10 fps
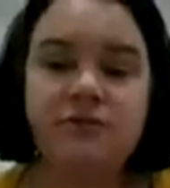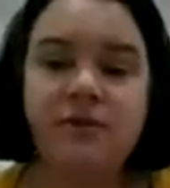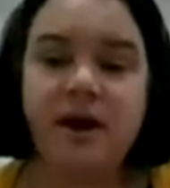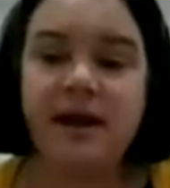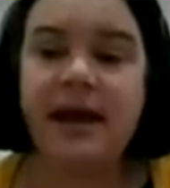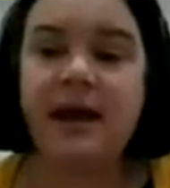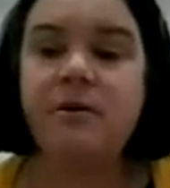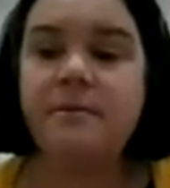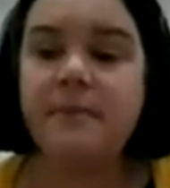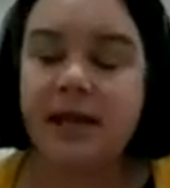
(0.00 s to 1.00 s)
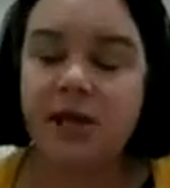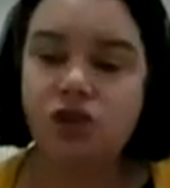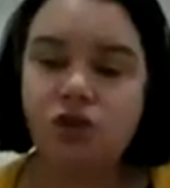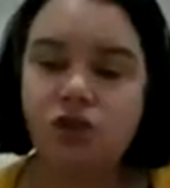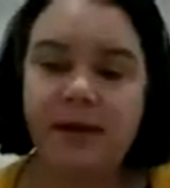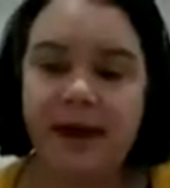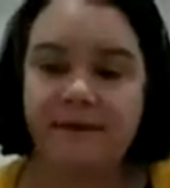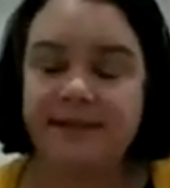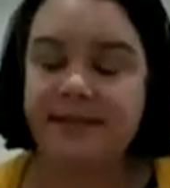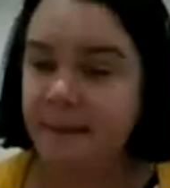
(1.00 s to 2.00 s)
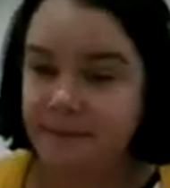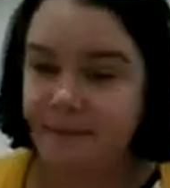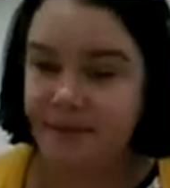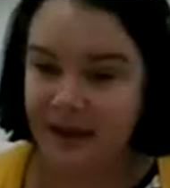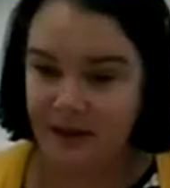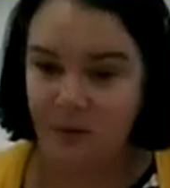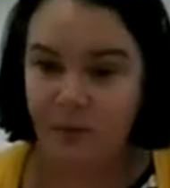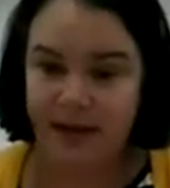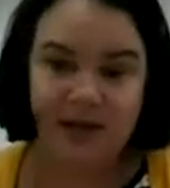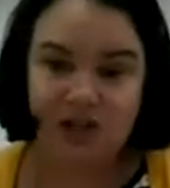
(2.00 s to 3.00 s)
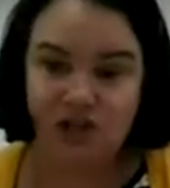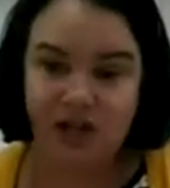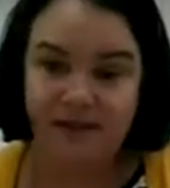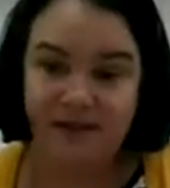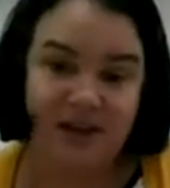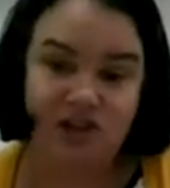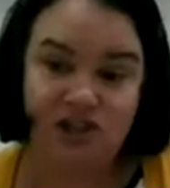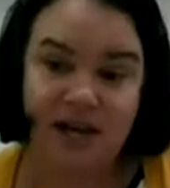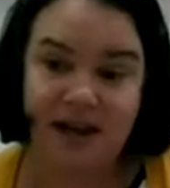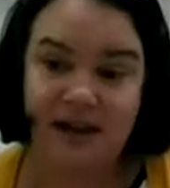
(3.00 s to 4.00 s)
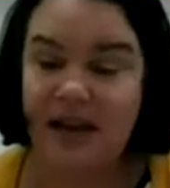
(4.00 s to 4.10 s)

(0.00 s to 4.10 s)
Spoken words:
right now and making sure we have something that we can achieve each day,